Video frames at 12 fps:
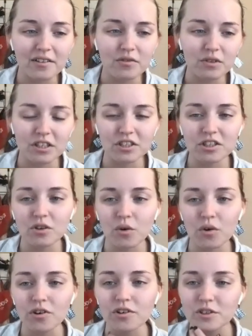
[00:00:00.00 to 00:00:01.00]
Religious
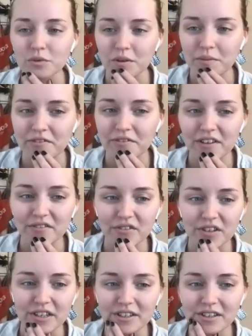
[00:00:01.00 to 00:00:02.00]
horror is one of my
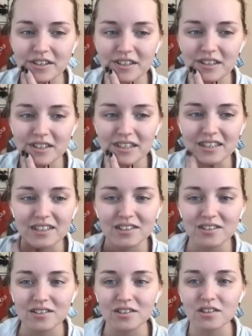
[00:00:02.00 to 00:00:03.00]
favorite like
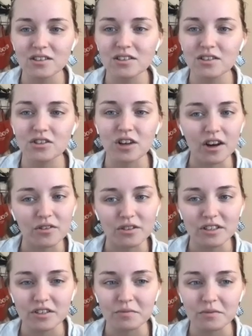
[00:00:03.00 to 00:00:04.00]

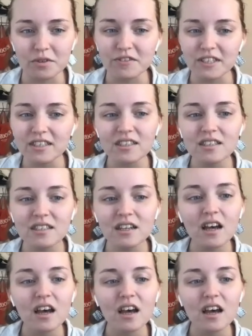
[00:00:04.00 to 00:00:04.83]
genres of movies.